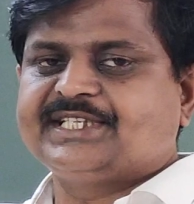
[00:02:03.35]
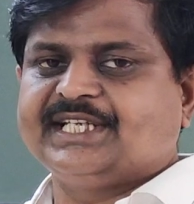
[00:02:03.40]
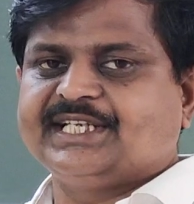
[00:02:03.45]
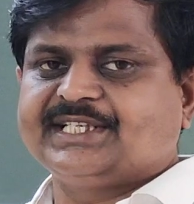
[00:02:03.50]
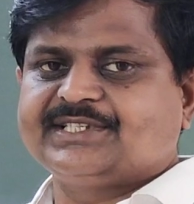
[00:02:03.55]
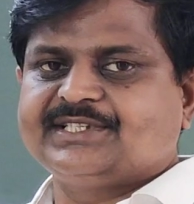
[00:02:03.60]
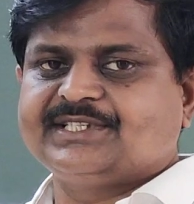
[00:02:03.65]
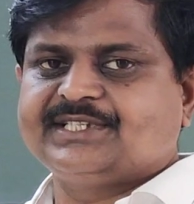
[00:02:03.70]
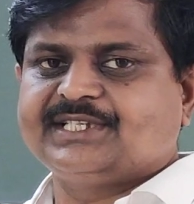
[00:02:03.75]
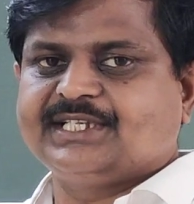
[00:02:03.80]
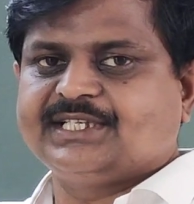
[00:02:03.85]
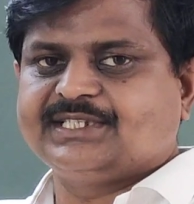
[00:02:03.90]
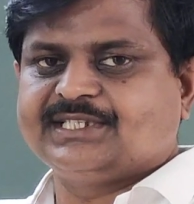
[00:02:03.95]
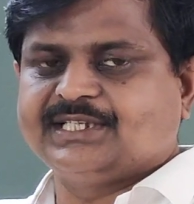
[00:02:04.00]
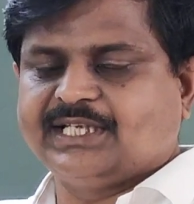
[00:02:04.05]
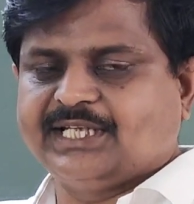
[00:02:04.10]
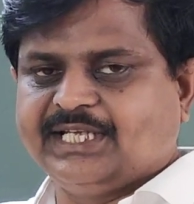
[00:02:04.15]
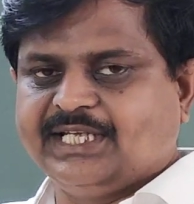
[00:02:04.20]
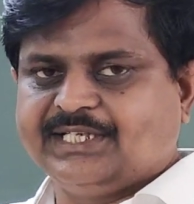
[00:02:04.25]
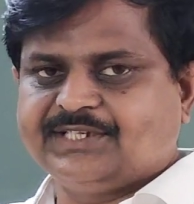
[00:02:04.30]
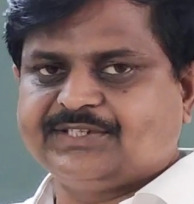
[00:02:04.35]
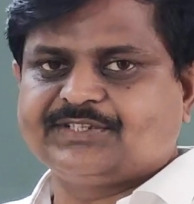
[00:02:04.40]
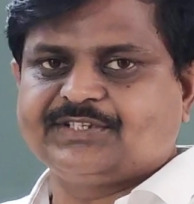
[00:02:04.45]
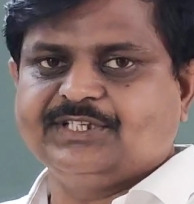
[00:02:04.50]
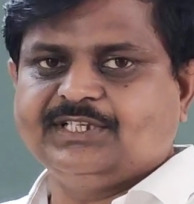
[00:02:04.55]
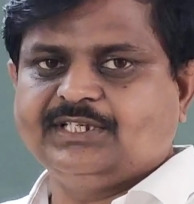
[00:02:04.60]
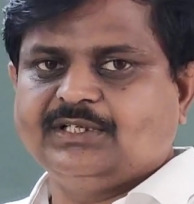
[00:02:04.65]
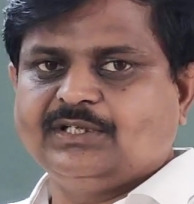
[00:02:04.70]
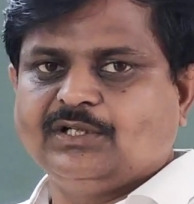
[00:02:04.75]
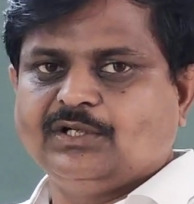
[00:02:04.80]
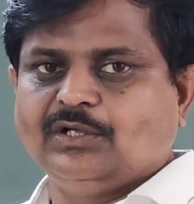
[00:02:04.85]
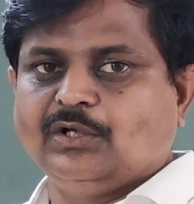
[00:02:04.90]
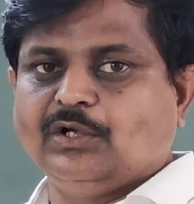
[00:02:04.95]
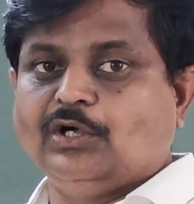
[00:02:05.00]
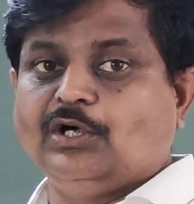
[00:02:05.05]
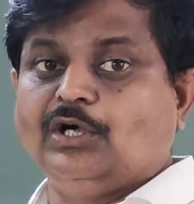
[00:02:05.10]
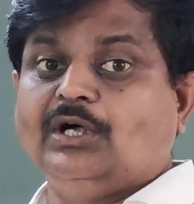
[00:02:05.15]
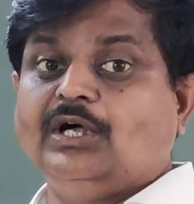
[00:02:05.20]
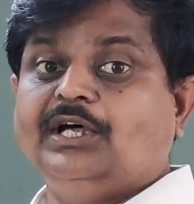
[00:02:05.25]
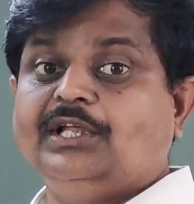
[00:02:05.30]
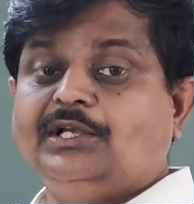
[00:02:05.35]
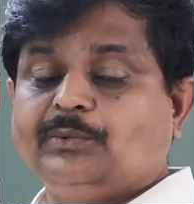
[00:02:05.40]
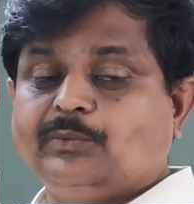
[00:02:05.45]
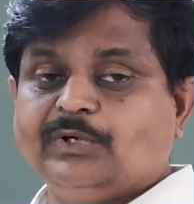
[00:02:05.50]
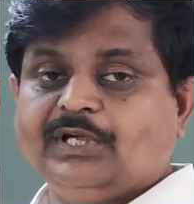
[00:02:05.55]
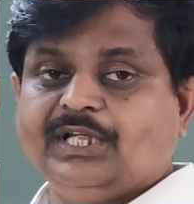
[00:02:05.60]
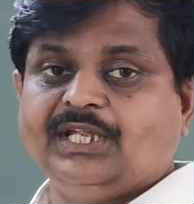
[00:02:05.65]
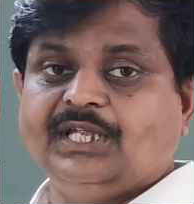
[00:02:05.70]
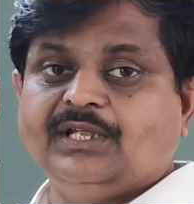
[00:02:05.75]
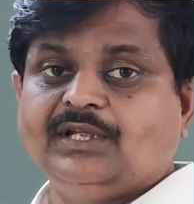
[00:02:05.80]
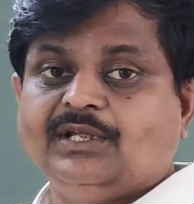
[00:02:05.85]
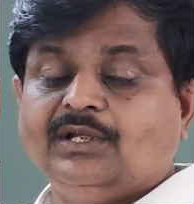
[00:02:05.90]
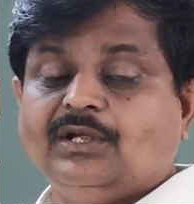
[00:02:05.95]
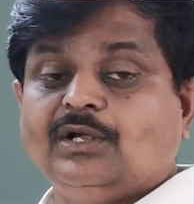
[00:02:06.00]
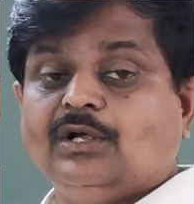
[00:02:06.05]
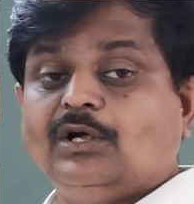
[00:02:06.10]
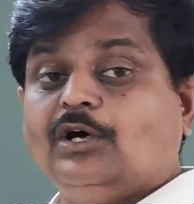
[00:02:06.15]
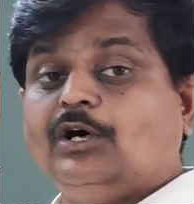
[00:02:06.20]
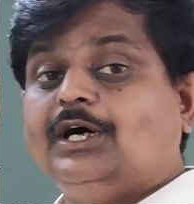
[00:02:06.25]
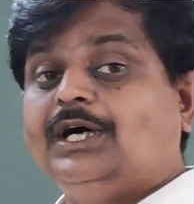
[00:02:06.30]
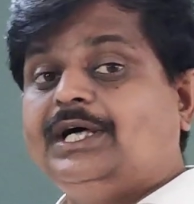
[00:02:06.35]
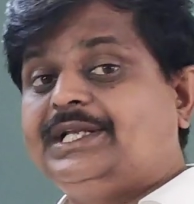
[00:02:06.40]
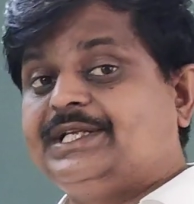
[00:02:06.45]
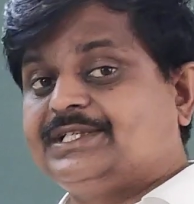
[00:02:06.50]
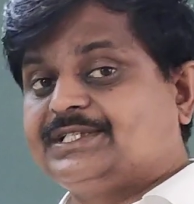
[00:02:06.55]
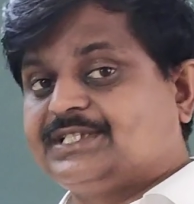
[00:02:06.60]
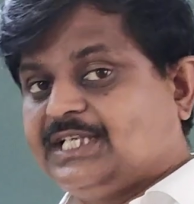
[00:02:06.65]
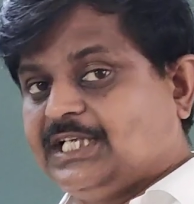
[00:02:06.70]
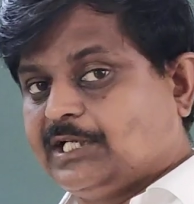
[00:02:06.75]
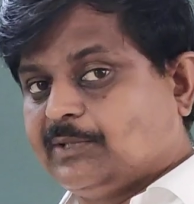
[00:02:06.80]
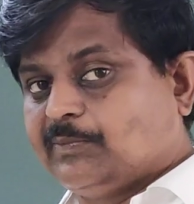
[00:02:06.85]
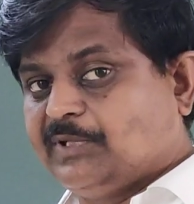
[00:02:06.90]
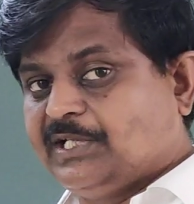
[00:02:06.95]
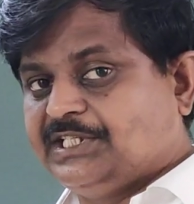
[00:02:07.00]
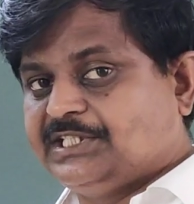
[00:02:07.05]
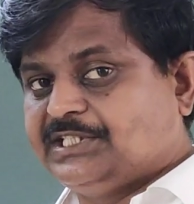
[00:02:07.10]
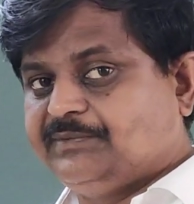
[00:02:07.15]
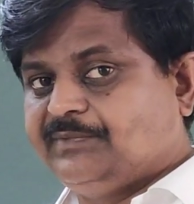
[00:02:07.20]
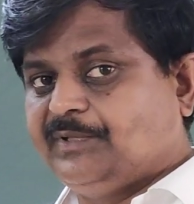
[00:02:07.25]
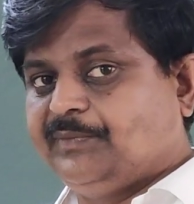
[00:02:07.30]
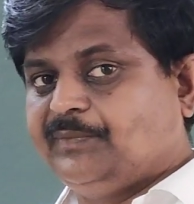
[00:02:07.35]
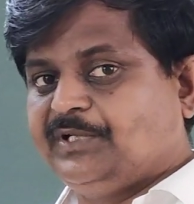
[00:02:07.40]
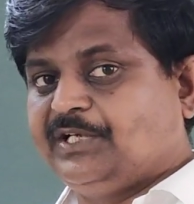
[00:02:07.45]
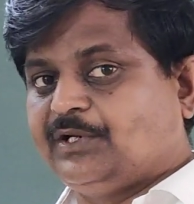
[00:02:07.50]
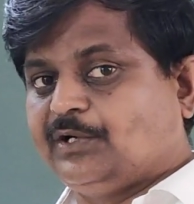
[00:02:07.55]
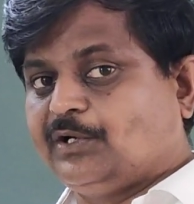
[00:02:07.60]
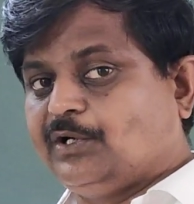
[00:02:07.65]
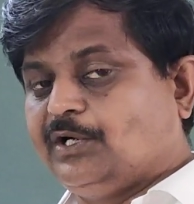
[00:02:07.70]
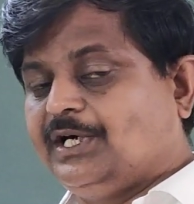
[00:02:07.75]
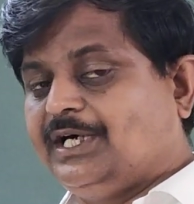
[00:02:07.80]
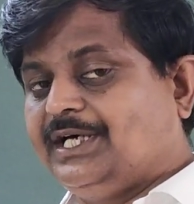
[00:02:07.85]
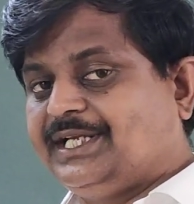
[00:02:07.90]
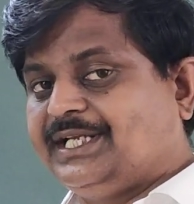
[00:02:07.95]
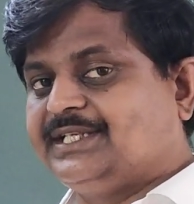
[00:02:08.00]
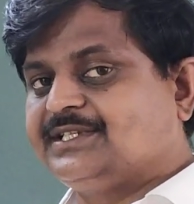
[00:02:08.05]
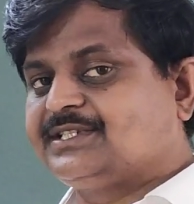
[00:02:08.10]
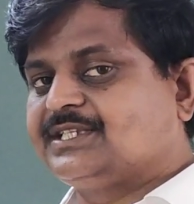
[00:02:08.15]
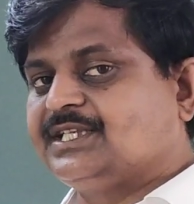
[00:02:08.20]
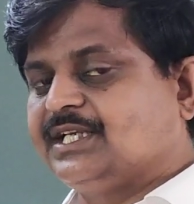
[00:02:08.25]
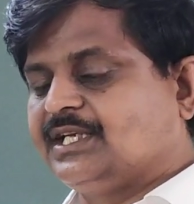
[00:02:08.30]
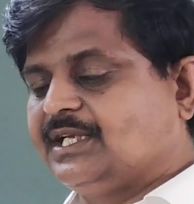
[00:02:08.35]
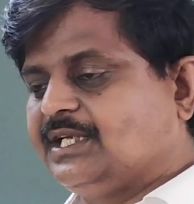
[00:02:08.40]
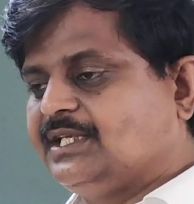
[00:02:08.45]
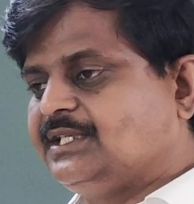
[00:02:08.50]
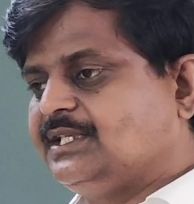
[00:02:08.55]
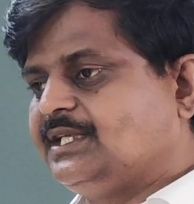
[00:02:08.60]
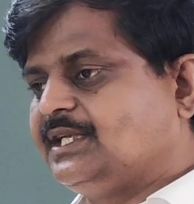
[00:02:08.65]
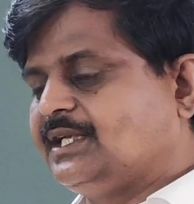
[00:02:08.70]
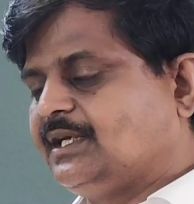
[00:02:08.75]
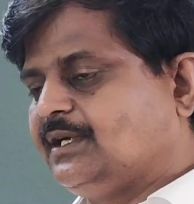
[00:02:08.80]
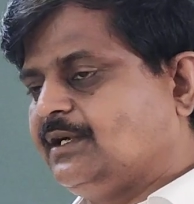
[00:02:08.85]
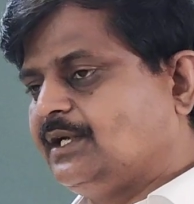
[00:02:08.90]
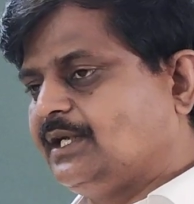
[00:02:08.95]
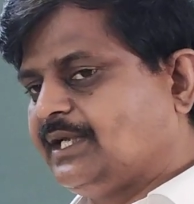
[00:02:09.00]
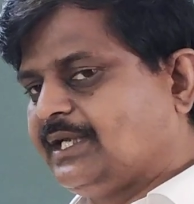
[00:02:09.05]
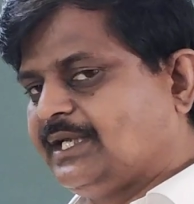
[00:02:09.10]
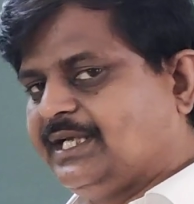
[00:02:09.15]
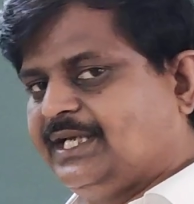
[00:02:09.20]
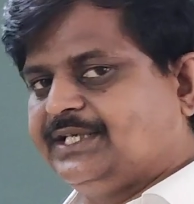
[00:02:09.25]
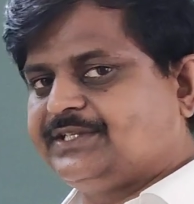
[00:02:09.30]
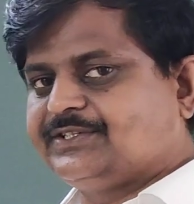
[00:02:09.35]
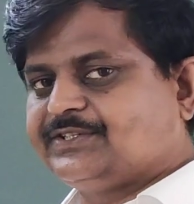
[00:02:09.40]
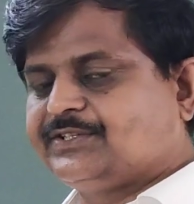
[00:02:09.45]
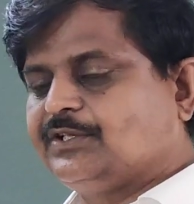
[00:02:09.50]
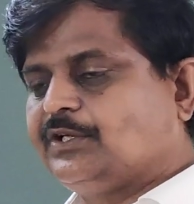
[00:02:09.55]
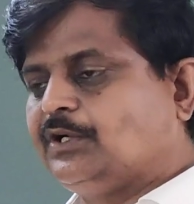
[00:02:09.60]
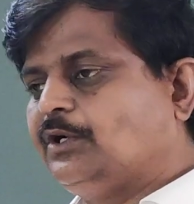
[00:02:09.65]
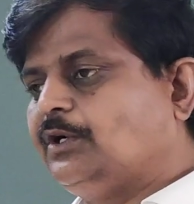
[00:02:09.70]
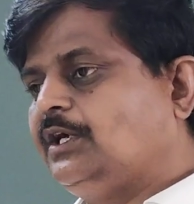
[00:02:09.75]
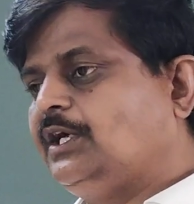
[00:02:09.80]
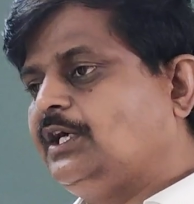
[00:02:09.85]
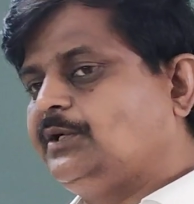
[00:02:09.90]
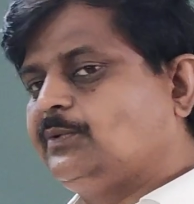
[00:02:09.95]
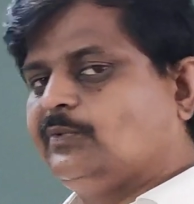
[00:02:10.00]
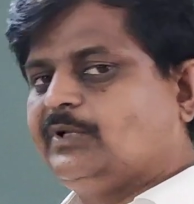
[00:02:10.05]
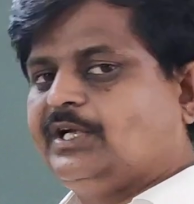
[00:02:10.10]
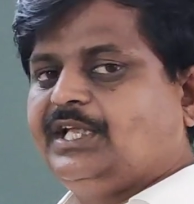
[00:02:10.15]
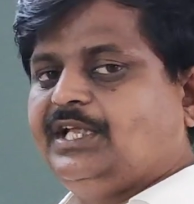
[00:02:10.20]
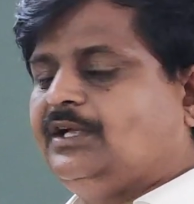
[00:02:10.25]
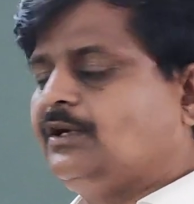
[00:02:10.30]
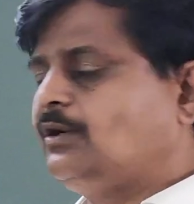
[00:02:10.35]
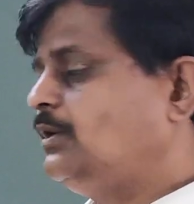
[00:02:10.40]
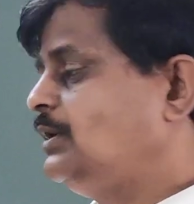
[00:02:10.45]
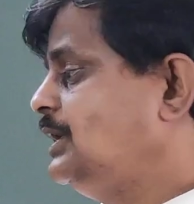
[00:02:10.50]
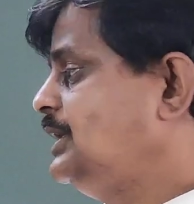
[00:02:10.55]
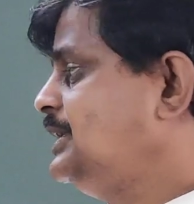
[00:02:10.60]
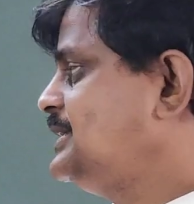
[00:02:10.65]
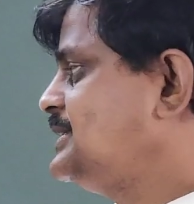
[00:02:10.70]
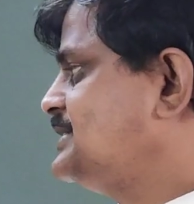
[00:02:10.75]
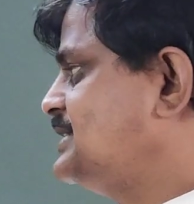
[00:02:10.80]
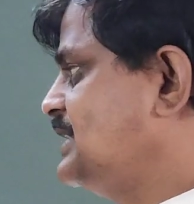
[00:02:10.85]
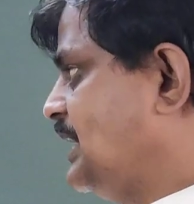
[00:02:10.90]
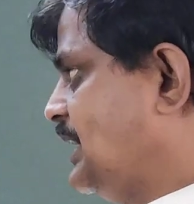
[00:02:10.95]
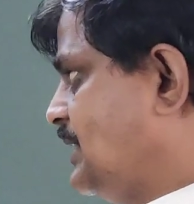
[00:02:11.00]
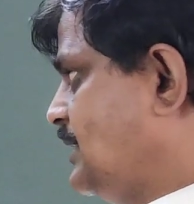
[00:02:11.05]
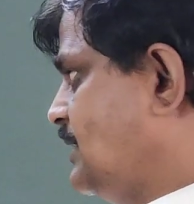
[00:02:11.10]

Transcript: axis as x or y or z. Please remember, or I said either x or y or z.